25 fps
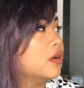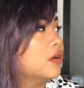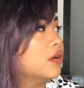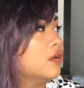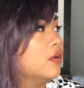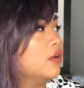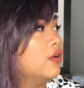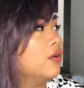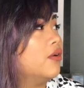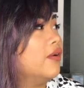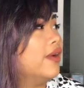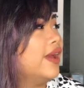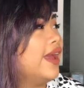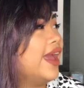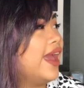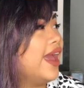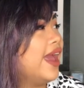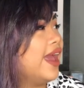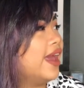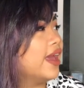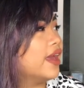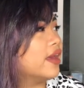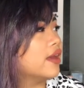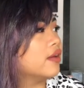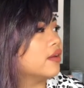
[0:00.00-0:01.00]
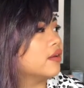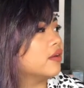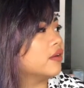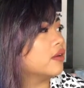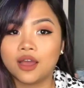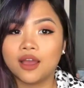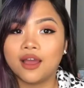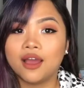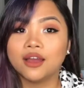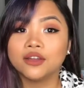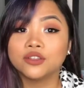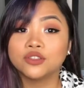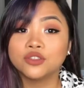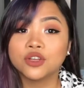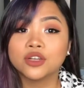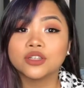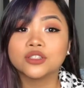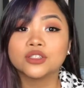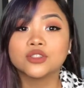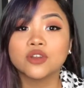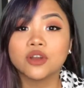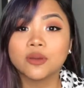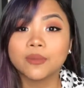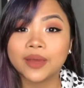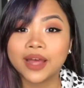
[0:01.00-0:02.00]
Rui! A
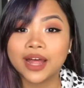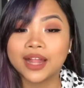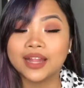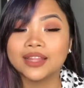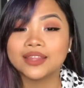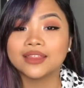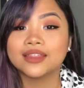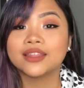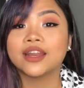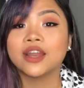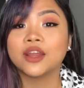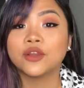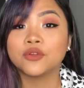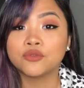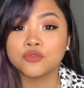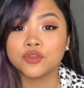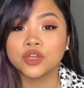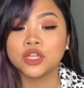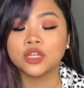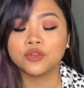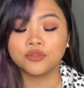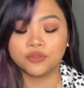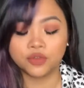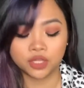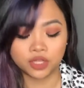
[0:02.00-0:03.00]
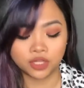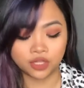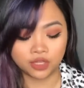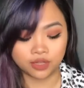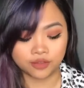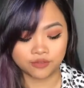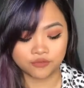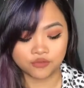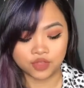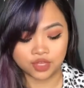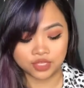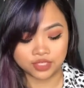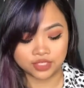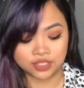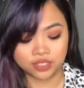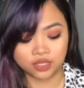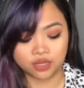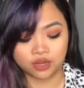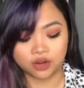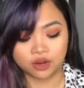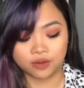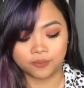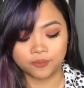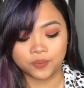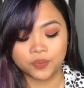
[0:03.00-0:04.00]
drugstore palette that I really love this
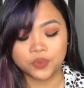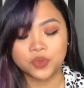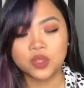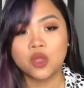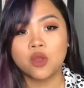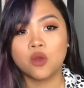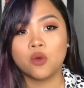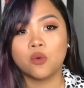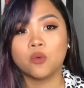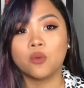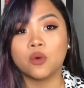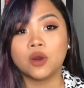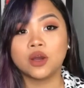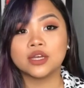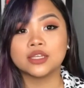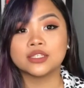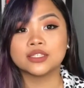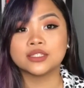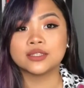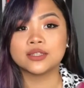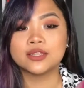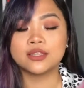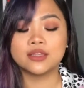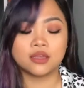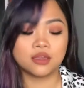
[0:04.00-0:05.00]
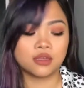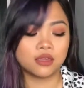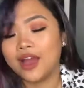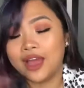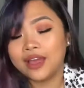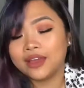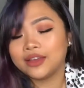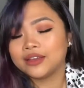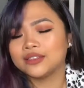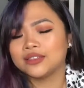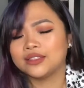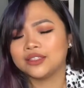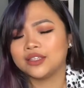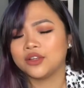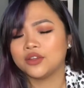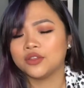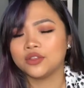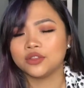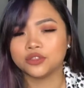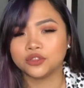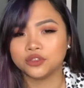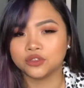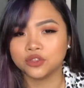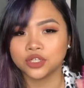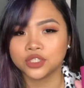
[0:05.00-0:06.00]
year was I consider
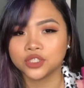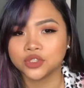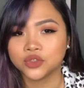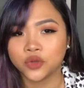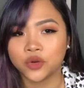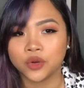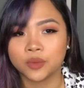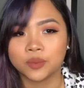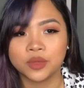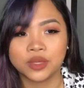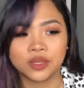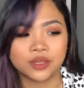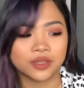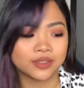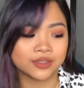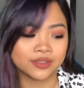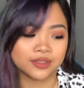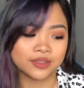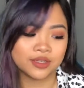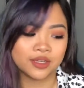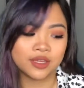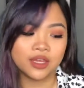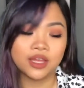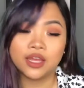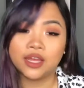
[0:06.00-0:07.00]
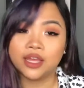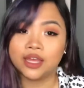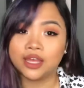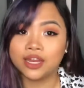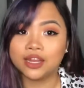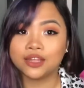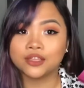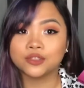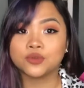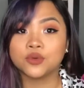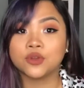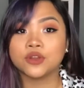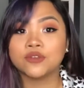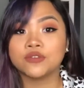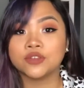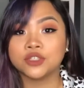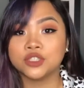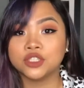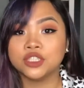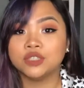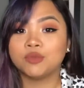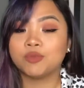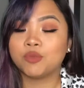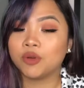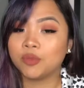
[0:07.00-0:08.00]
this drugstore because it is one of the
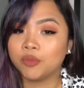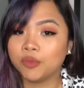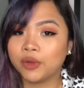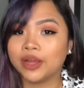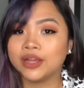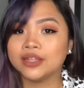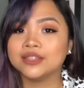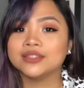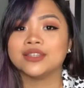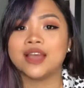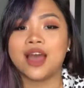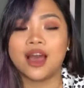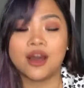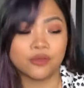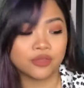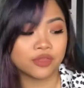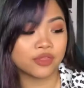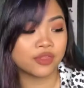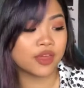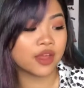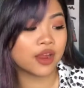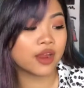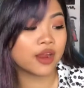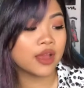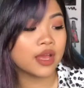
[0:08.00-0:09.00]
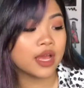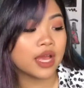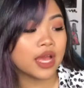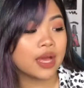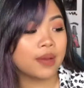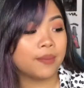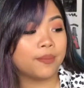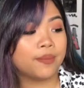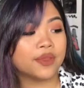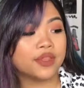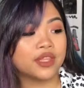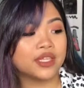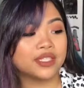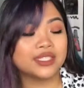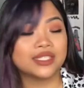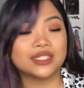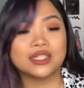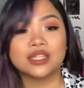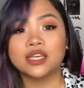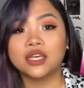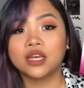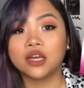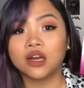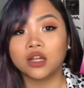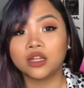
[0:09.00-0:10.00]
cheaper brands out there, but this is
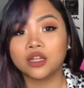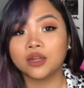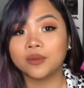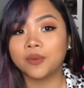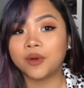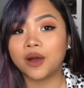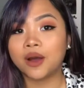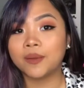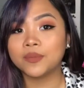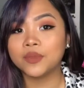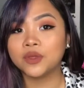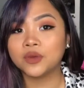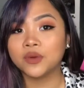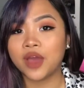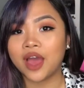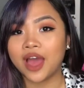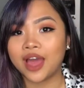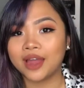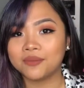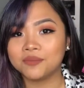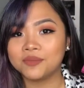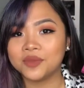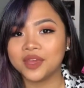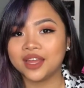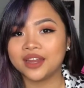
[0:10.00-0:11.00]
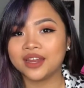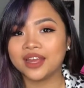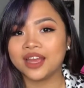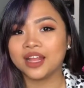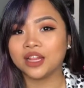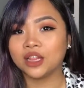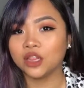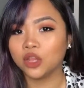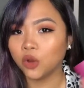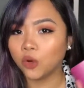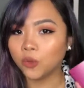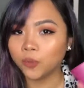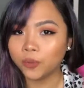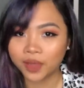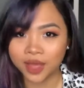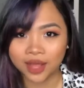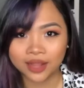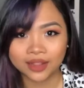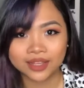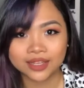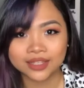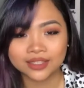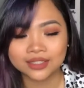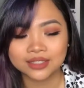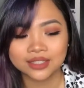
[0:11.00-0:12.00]
the ColourPop You Had Me at Hello
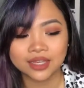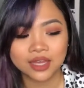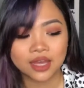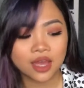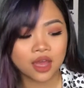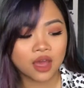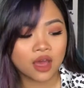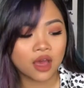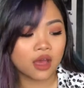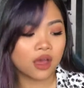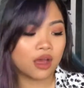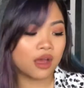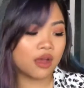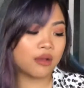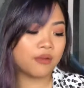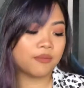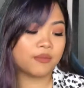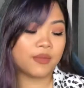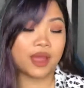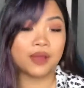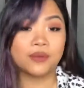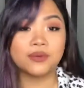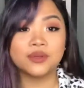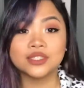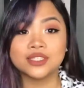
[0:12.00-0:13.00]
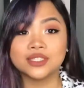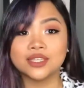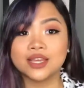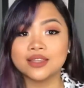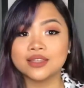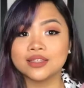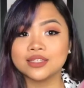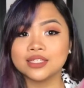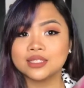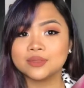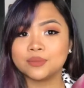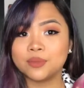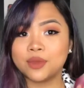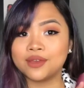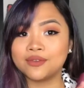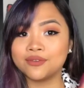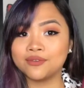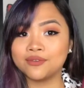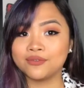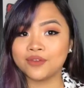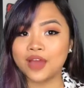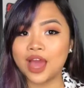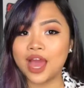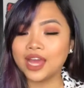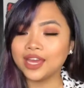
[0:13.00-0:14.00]
palette. I would say this is
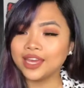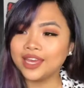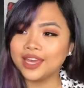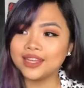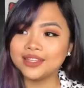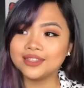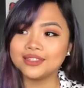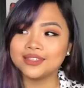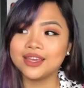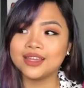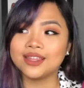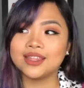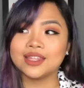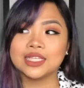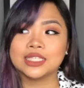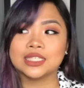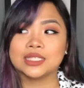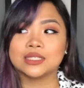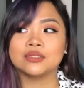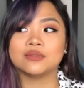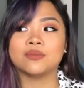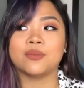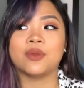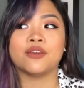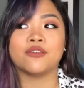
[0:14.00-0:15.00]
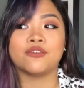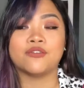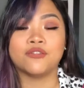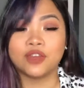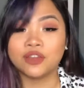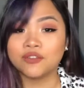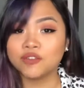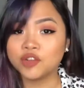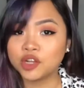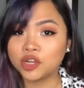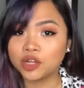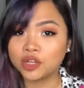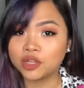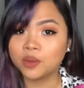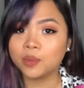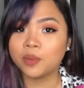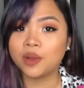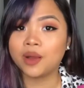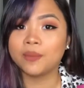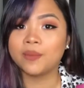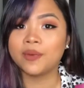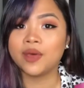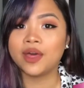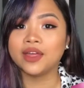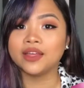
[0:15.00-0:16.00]
I can't say that this is my favorite
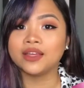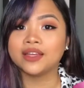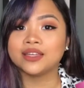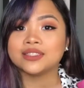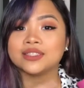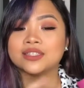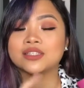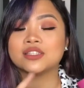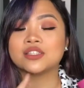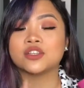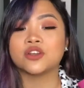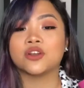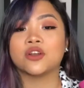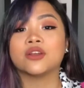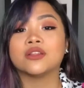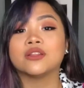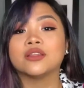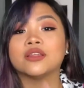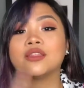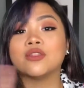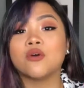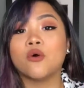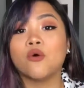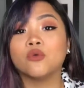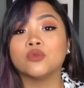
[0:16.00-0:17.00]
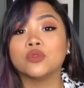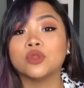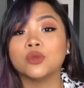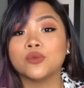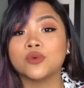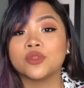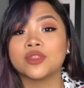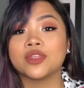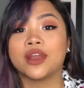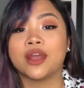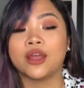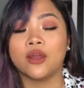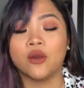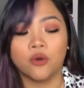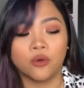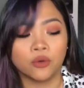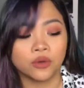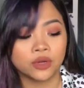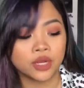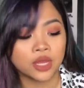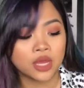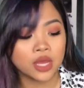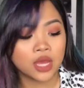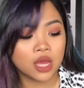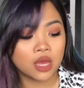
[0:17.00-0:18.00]
ColourPop palette because it's currently the only one that I
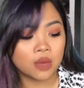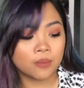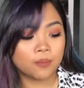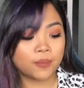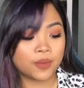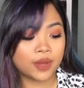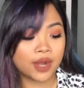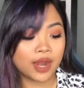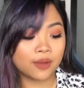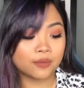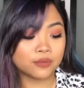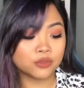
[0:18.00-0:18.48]
own, but I